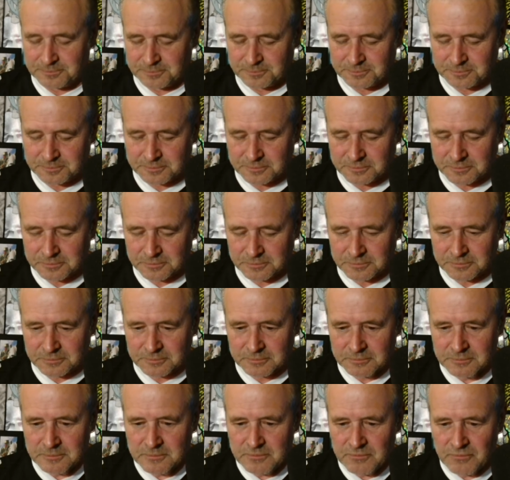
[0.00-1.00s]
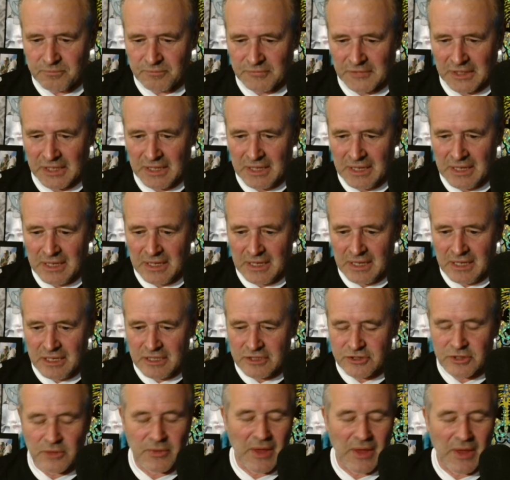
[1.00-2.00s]
This didn't stop for a couple of
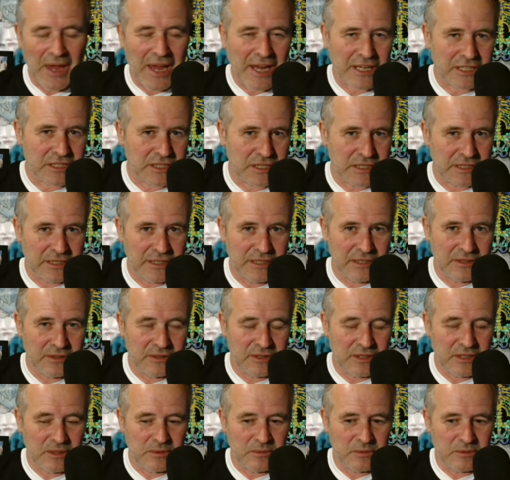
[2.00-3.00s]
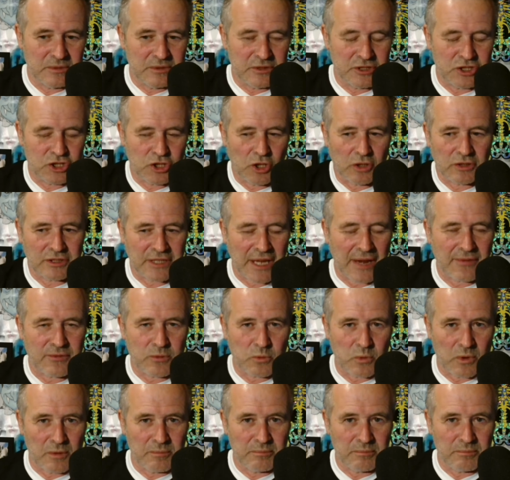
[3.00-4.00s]
seconds. This
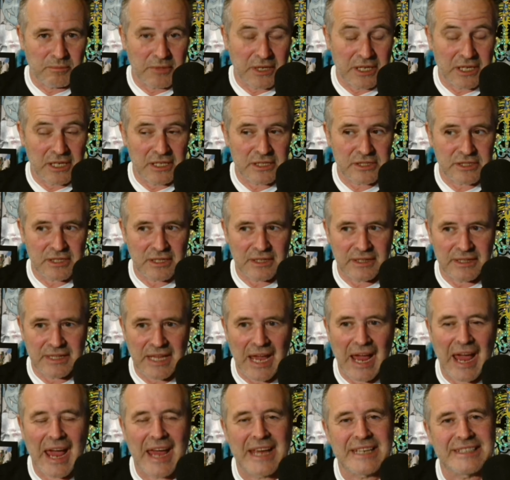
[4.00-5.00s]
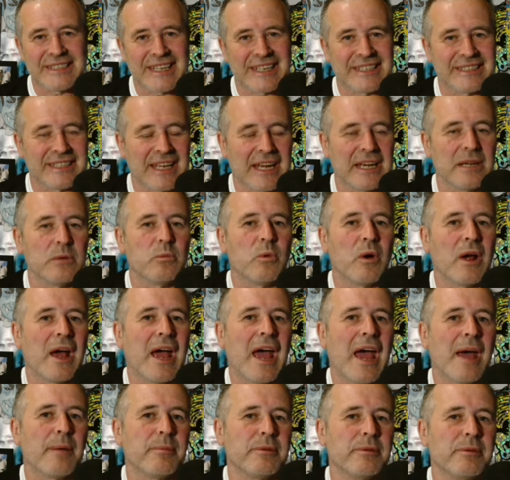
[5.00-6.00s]
reverberation went on for over an hour.
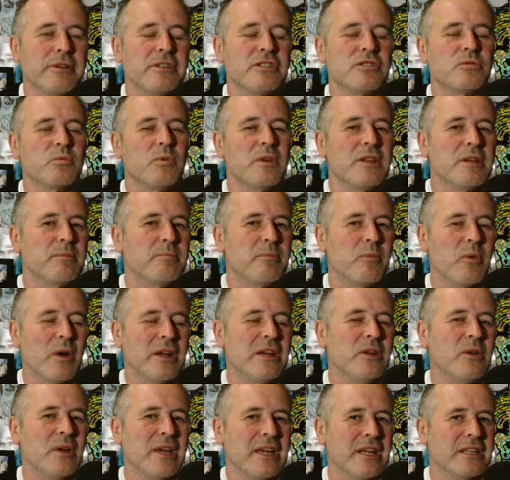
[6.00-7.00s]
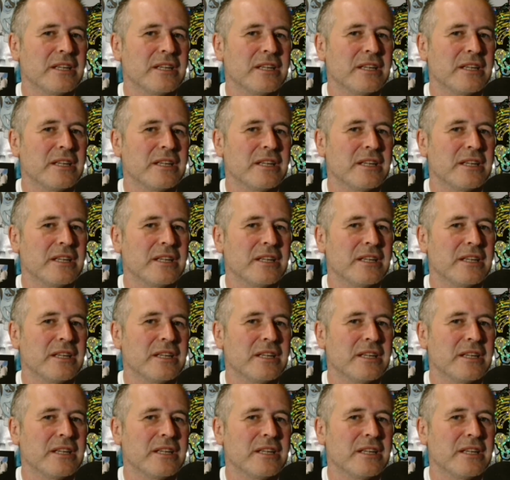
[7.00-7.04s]
Excuse me.